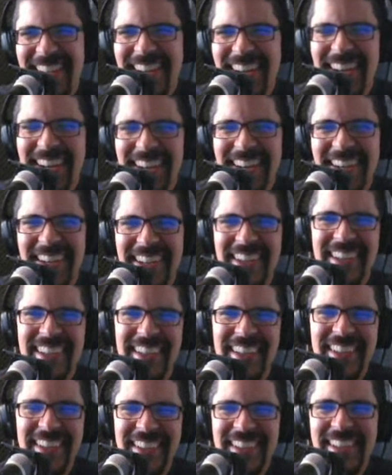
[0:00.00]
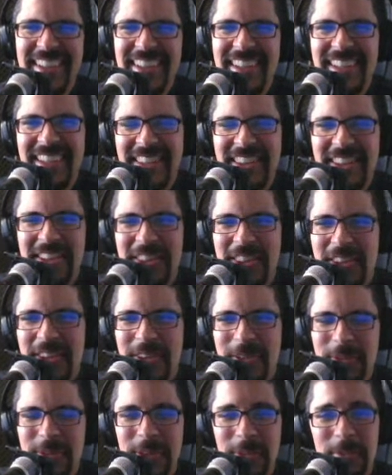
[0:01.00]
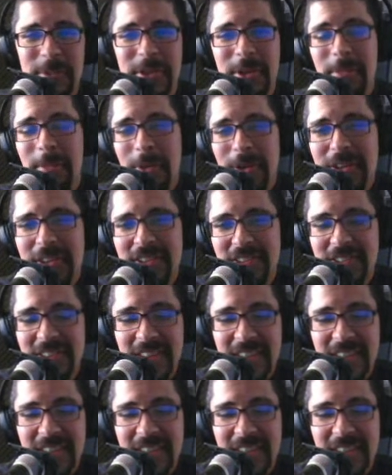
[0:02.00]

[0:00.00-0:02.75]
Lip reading: The worst